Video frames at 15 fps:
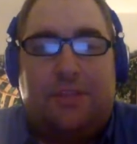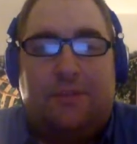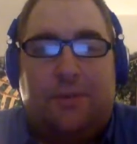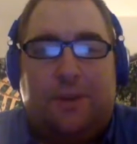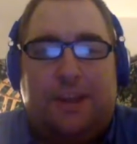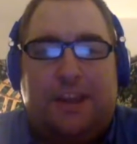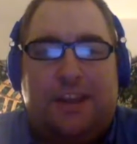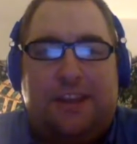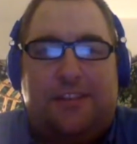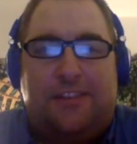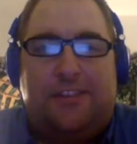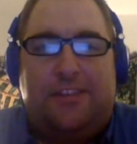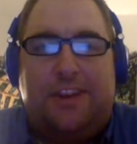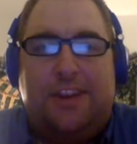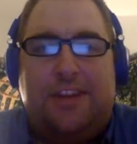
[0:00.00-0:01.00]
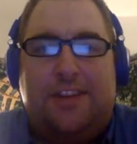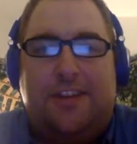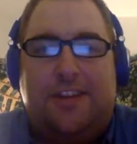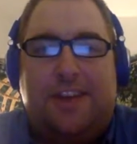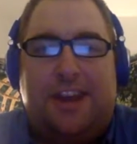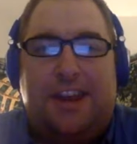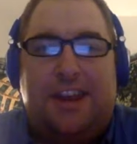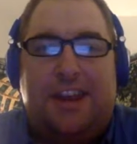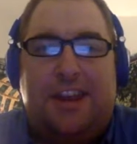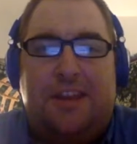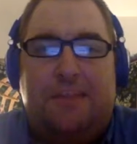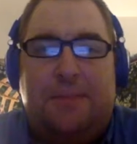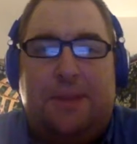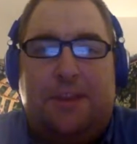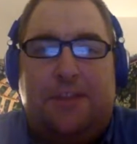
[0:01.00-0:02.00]
for Kansas City. Tonight
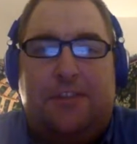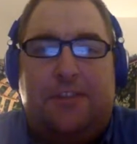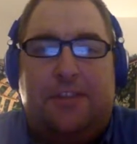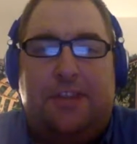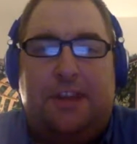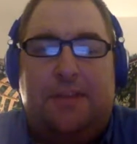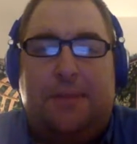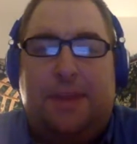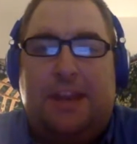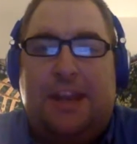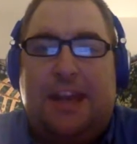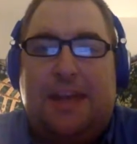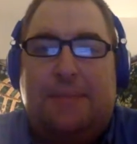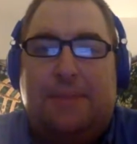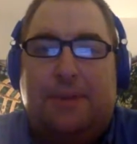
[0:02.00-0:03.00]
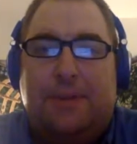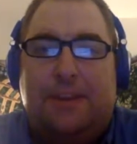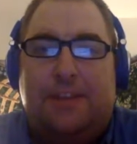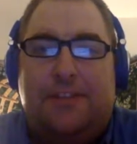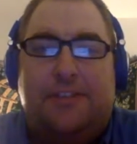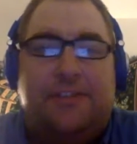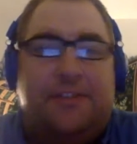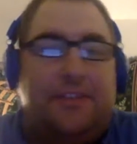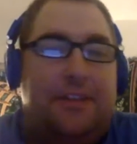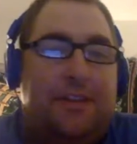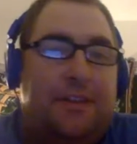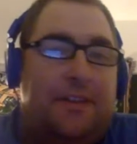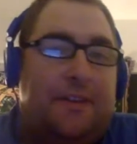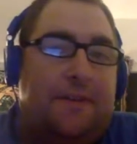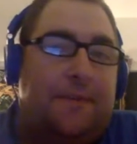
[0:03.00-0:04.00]
in Minneapolis,
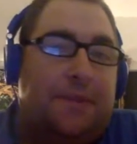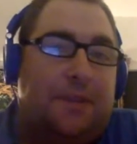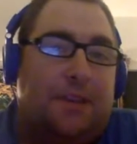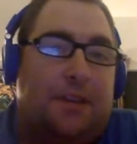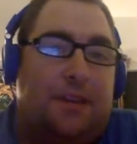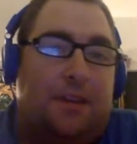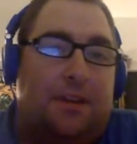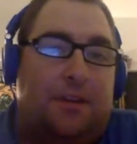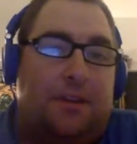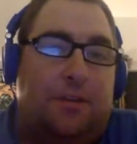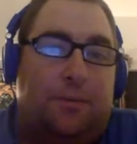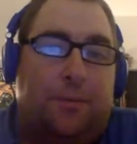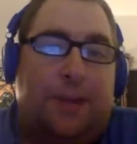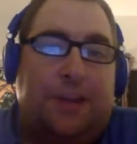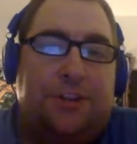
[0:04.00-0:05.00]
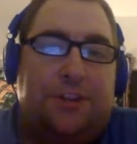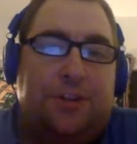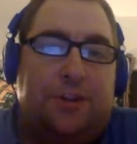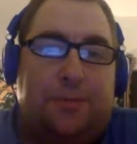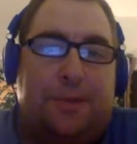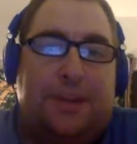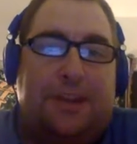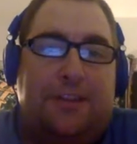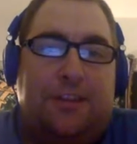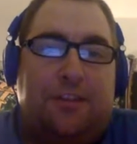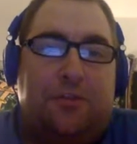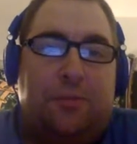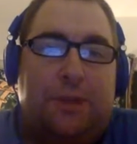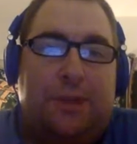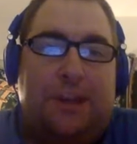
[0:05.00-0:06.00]
the Rangers beat the
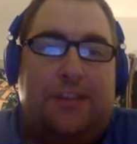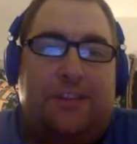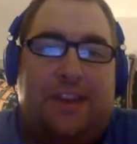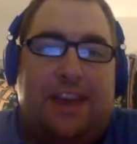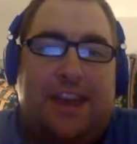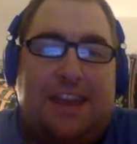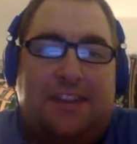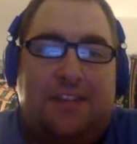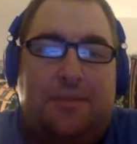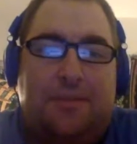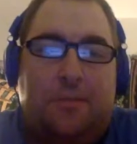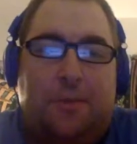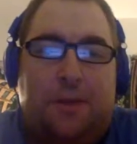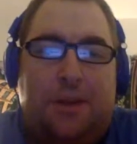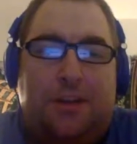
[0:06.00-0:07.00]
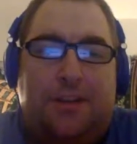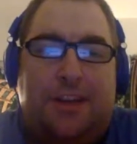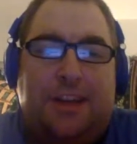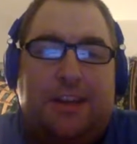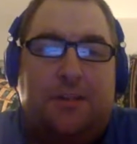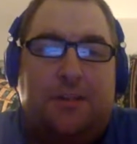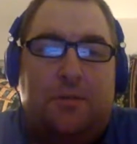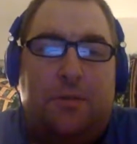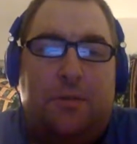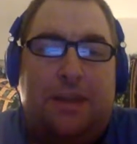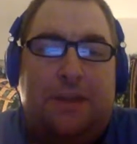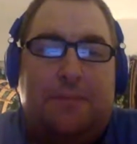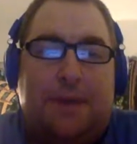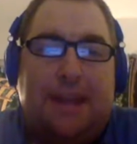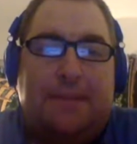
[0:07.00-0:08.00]
Twins 8-1, taking the
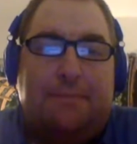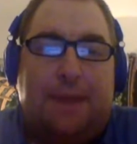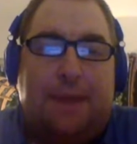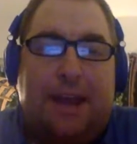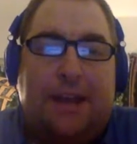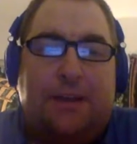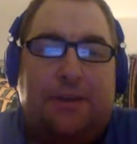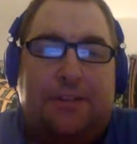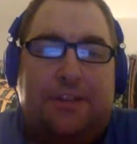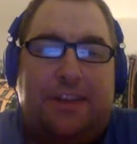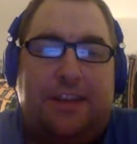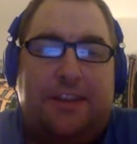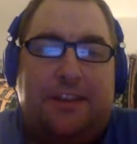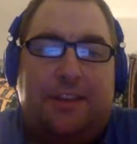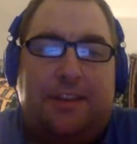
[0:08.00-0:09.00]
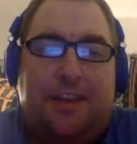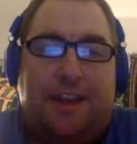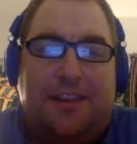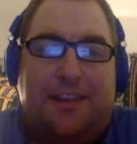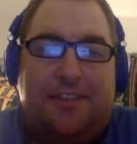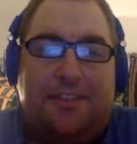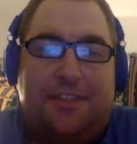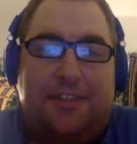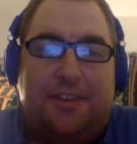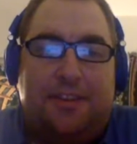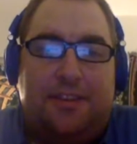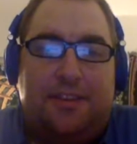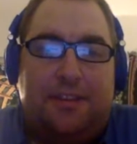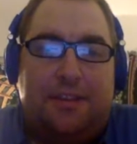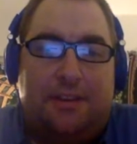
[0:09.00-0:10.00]
win. Mike Minor taking the loss.
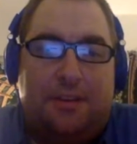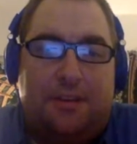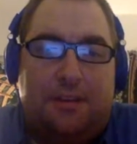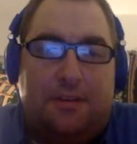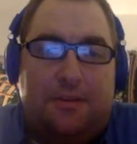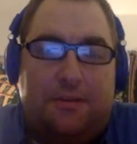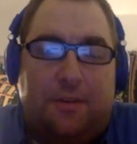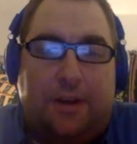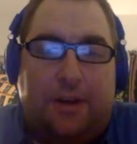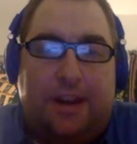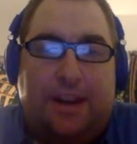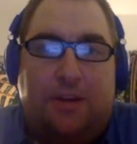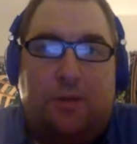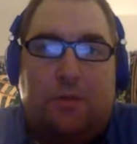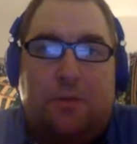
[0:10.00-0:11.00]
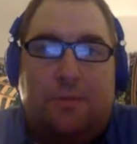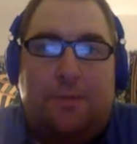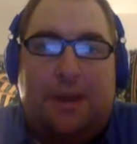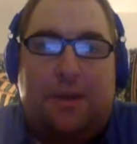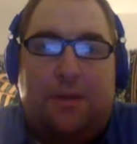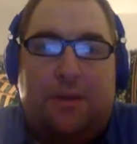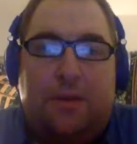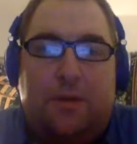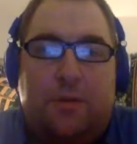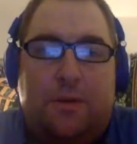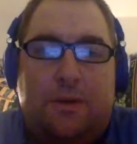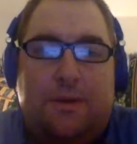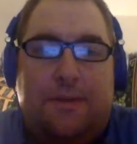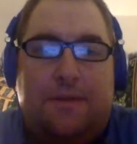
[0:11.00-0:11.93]
Fernando Romero.